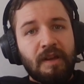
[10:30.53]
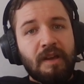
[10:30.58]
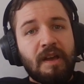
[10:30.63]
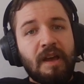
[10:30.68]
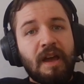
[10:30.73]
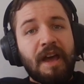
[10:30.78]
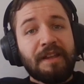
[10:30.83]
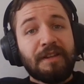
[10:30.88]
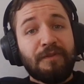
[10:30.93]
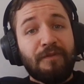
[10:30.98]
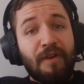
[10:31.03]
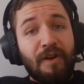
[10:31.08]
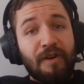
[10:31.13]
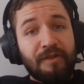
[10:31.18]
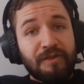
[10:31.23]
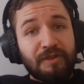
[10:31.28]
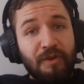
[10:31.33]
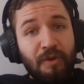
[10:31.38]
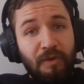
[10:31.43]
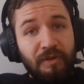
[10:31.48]
as far
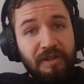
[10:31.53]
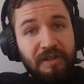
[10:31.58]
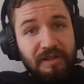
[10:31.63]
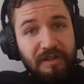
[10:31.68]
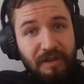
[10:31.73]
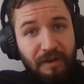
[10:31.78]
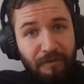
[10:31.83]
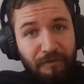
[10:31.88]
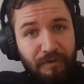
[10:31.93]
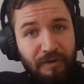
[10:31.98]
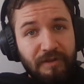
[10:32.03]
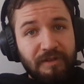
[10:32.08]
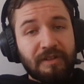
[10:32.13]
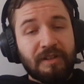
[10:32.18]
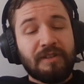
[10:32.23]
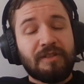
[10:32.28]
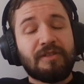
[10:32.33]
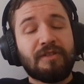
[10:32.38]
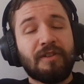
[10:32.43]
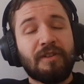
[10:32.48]
as gold and silver is
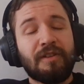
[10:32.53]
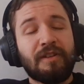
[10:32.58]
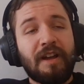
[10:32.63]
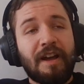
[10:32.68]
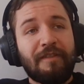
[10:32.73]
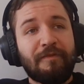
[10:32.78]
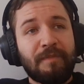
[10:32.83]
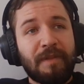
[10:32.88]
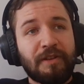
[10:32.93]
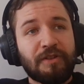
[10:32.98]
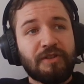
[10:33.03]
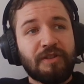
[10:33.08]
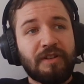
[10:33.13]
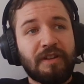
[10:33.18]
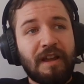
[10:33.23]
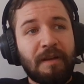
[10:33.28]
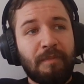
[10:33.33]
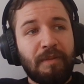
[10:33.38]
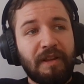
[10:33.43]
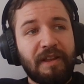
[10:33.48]
concerned, I've
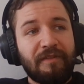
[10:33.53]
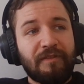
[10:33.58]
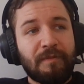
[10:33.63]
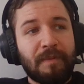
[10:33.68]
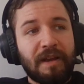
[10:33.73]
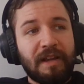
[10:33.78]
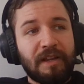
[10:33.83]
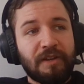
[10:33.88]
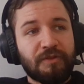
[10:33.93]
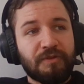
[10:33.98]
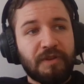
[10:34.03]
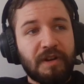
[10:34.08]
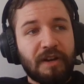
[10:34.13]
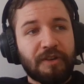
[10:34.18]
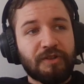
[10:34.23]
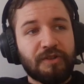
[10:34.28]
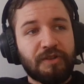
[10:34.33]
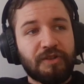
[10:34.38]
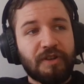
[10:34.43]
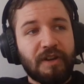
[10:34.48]
mentioned, I believe, in my
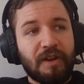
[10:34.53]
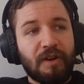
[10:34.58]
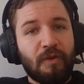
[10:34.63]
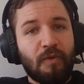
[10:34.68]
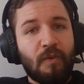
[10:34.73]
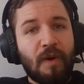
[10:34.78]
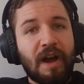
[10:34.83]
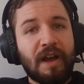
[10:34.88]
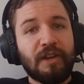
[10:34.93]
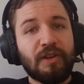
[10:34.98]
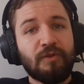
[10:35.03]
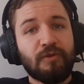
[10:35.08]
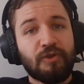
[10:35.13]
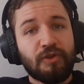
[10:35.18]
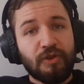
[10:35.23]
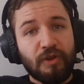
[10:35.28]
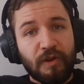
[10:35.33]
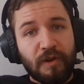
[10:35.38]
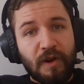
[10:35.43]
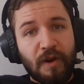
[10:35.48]
introduction channel why you
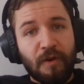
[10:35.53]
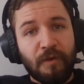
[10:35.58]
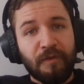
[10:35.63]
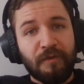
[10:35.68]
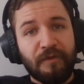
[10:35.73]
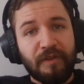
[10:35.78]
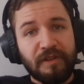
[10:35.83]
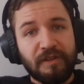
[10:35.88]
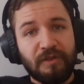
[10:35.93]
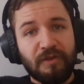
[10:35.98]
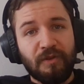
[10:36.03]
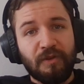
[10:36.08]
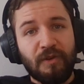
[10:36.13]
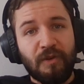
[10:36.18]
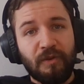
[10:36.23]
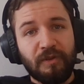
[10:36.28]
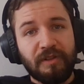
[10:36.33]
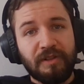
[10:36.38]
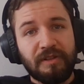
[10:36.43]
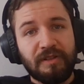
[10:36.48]
should own physical
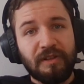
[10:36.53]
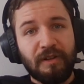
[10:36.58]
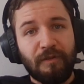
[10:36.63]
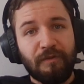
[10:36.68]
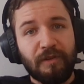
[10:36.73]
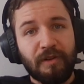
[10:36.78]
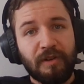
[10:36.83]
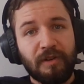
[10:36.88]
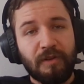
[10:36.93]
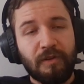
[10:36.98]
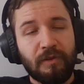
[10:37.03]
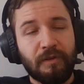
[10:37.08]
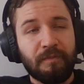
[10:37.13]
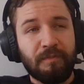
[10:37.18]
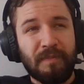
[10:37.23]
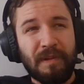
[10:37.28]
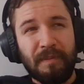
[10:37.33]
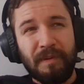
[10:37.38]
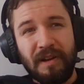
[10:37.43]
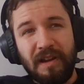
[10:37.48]
gold and silver, or
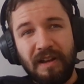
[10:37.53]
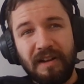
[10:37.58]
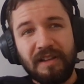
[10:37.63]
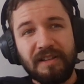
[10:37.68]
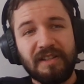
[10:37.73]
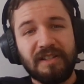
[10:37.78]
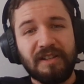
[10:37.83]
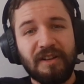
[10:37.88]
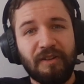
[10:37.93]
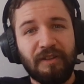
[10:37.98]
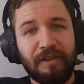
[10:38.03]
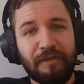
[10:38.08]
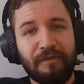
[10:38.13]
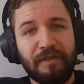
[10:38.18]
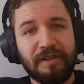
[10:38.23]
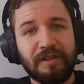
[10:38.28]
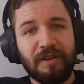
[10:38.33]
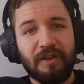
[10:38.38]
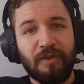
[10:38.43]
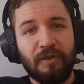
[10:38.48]
maybe not necessarily
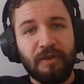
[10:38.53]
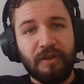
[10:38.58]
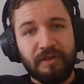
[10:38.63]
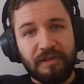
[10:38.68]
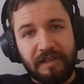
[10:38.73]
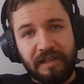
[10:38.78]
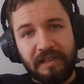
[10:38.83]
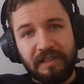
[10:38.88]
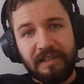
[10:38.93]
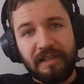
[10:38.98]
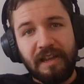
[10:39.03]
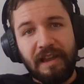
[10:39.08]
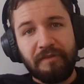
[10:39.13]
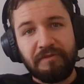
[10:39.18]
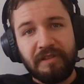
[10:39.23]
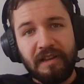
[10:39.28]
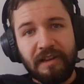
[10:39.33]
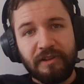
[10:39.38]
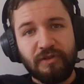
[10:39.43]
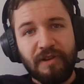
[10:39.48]
physical. There's
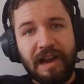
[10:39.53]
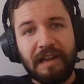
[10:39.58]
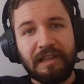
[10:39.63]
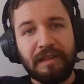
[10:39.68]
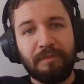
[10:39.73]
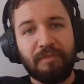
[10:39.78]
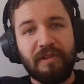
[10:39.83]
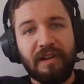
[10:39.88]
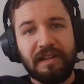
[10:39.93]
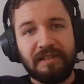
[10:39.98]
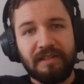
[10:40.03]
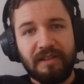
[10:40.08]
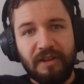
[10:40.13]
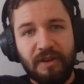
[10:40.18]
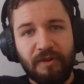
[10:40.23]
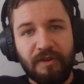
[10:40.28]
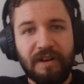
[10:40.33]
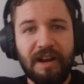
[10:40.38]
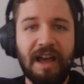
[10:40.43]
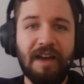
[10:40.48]
ETFs that track the price that
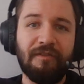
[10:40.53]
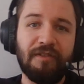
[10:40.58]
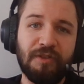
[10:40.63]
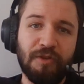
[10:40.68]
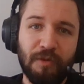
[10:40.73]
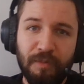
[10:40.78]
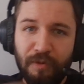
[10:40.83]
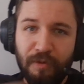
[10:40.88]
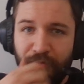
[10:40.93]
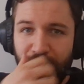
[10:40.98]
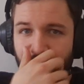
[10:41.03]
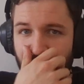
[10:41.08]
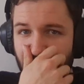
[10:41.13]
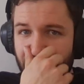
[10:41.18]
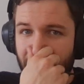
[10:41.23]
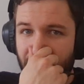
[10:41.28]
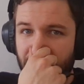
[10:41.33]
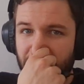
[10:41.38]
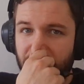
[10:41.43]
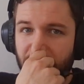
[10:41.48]
you can have in your
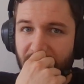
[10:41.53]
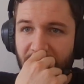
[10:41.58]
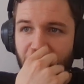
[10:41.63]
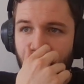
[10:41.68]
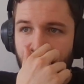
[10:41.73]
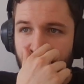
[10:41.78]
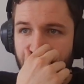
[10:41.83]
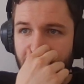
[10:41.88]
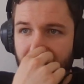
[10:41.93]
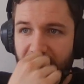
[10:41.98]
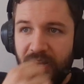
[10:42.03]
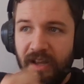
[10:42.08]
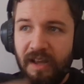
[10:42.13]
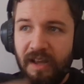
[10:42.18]
portfolio as well. But